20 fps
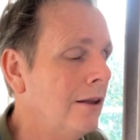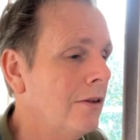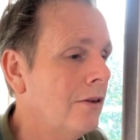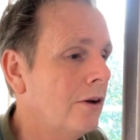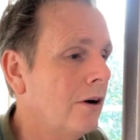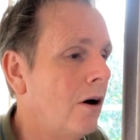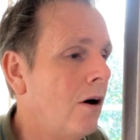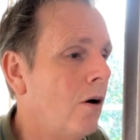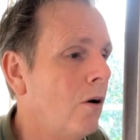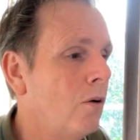
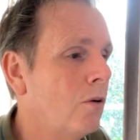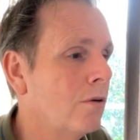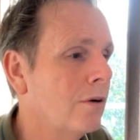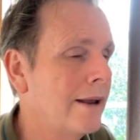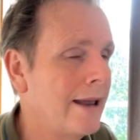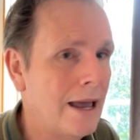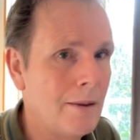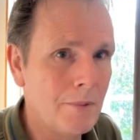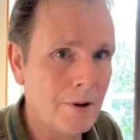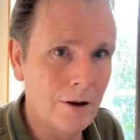whole
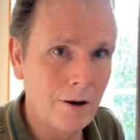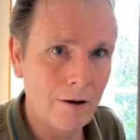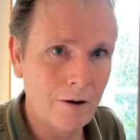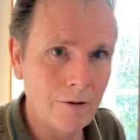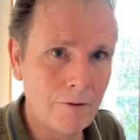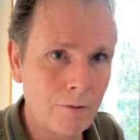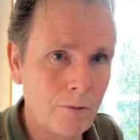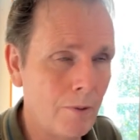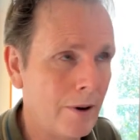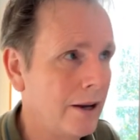gamut
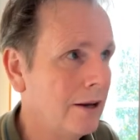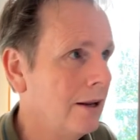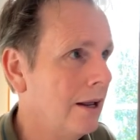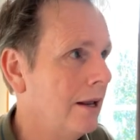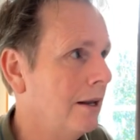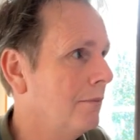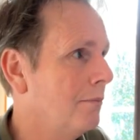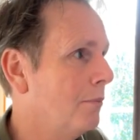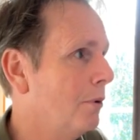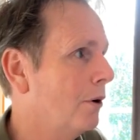of wet
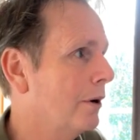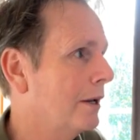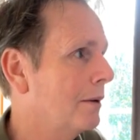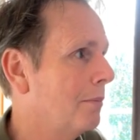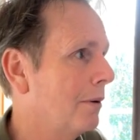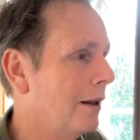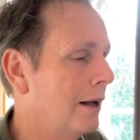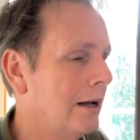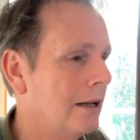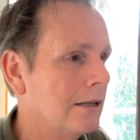and boggy
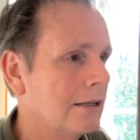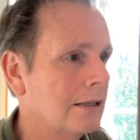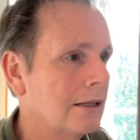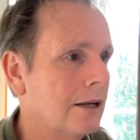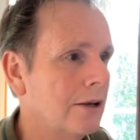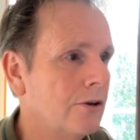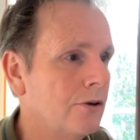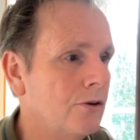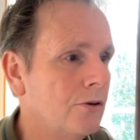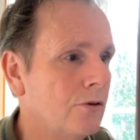plants
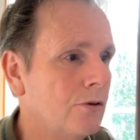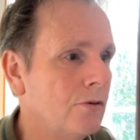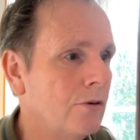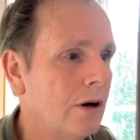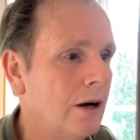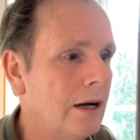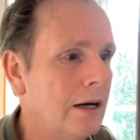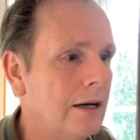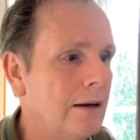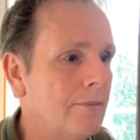that you
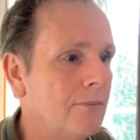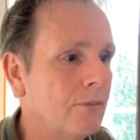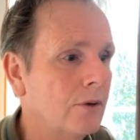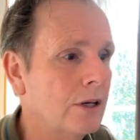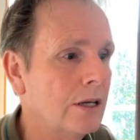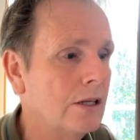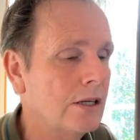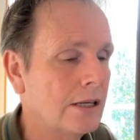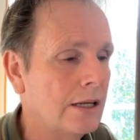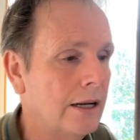
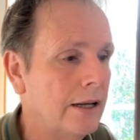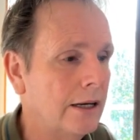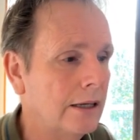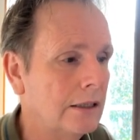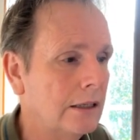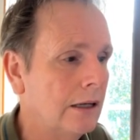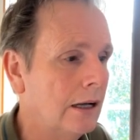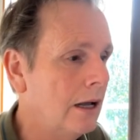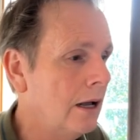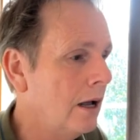can select.
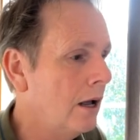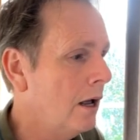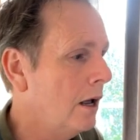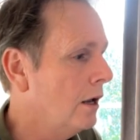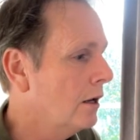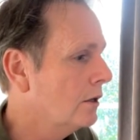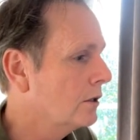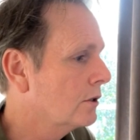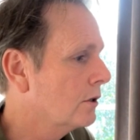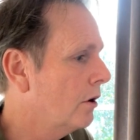
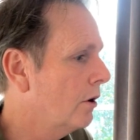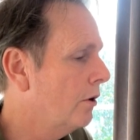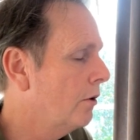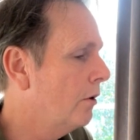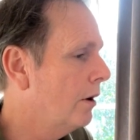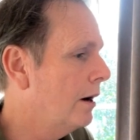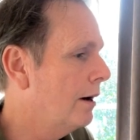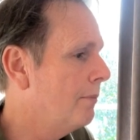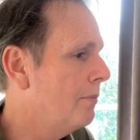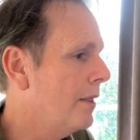So
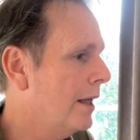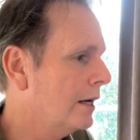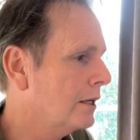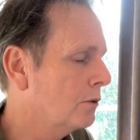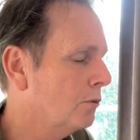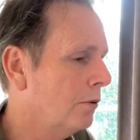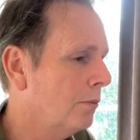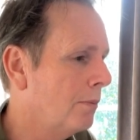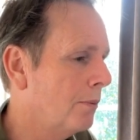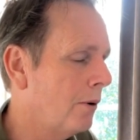next
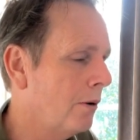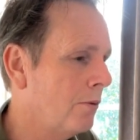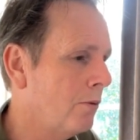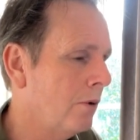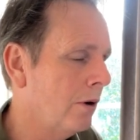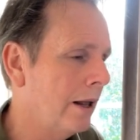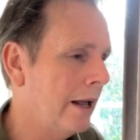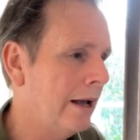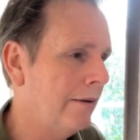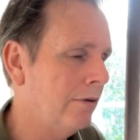
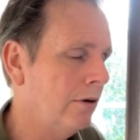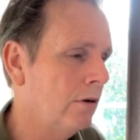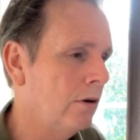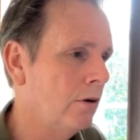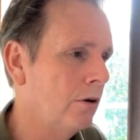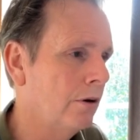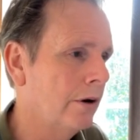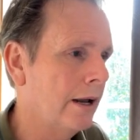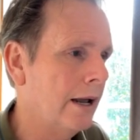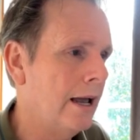we'll have a
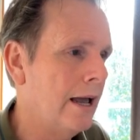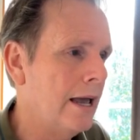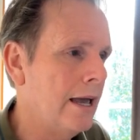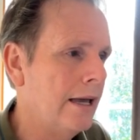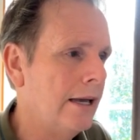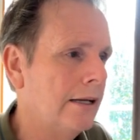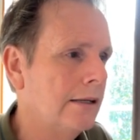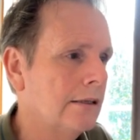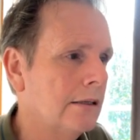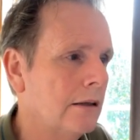look
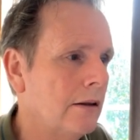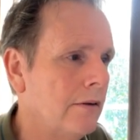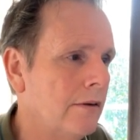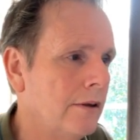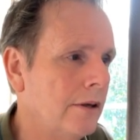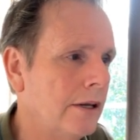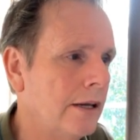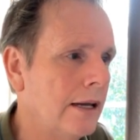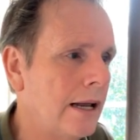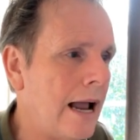at
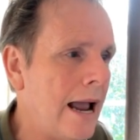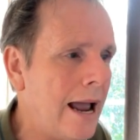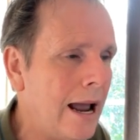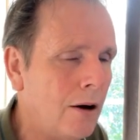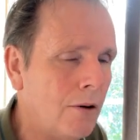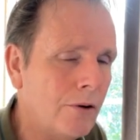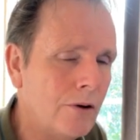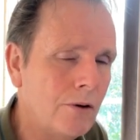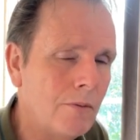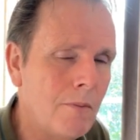
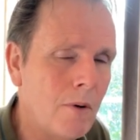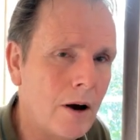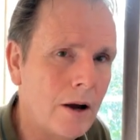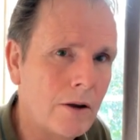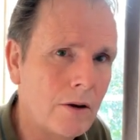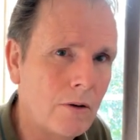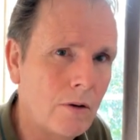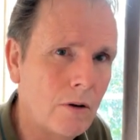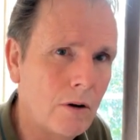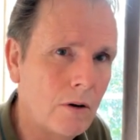how you might
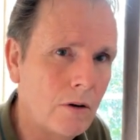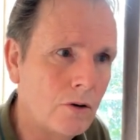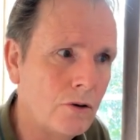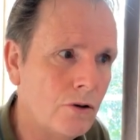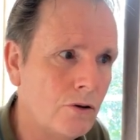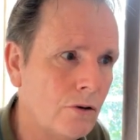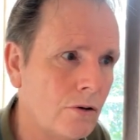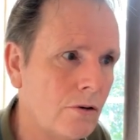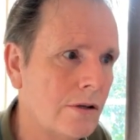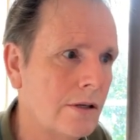
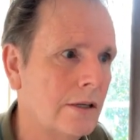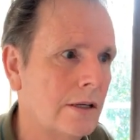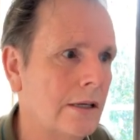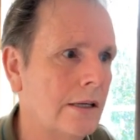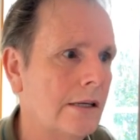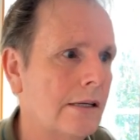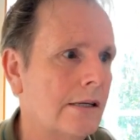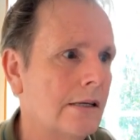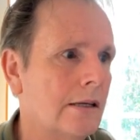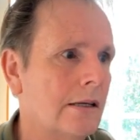use
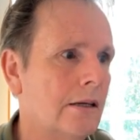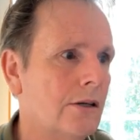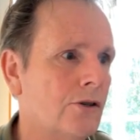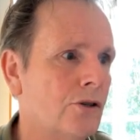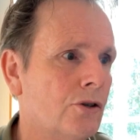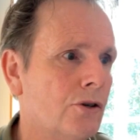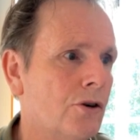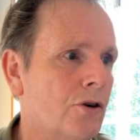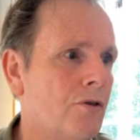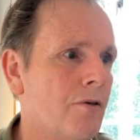these
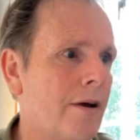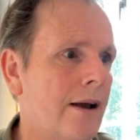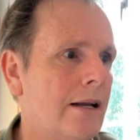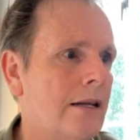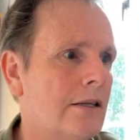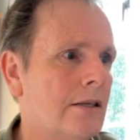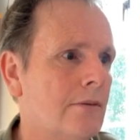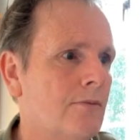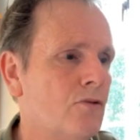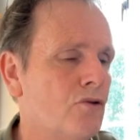to create
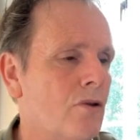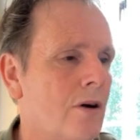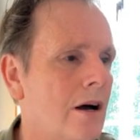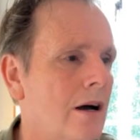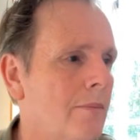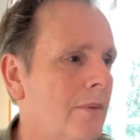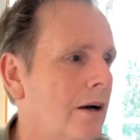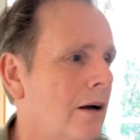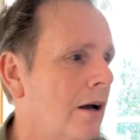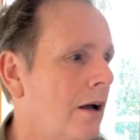some
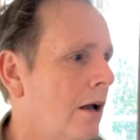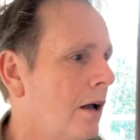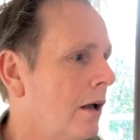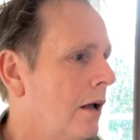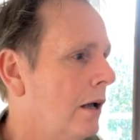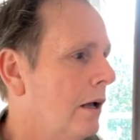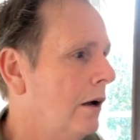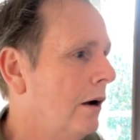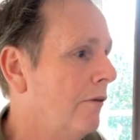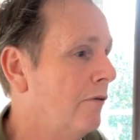drama.
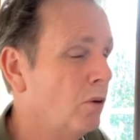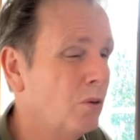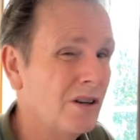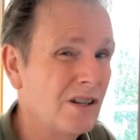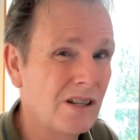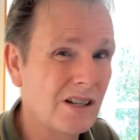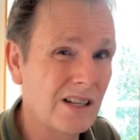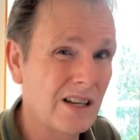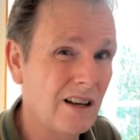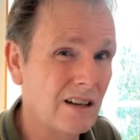I've already
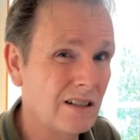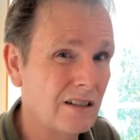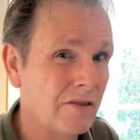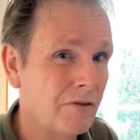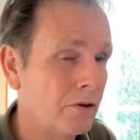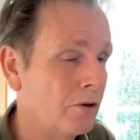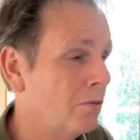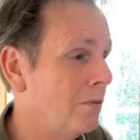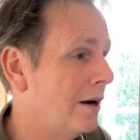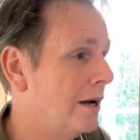discussed a
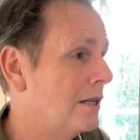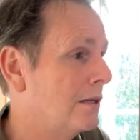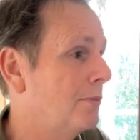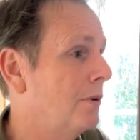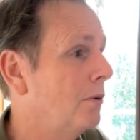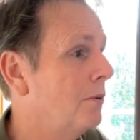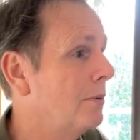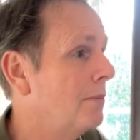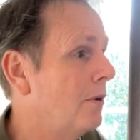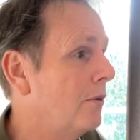few ways,
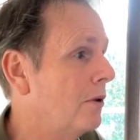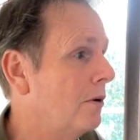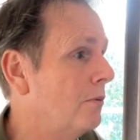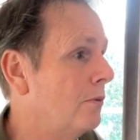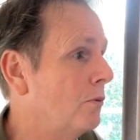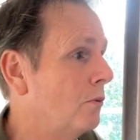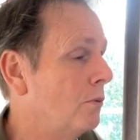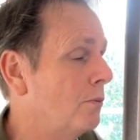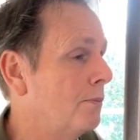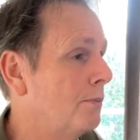but
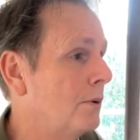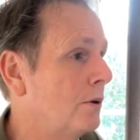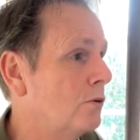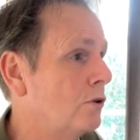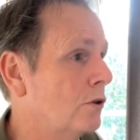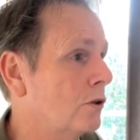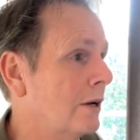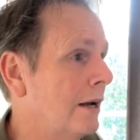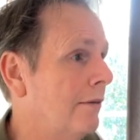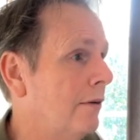we'll
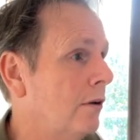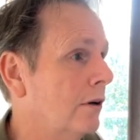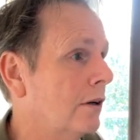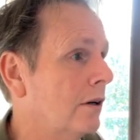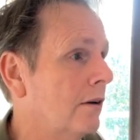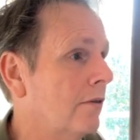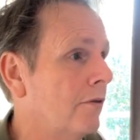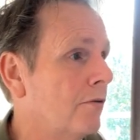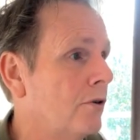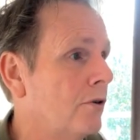just have a look at a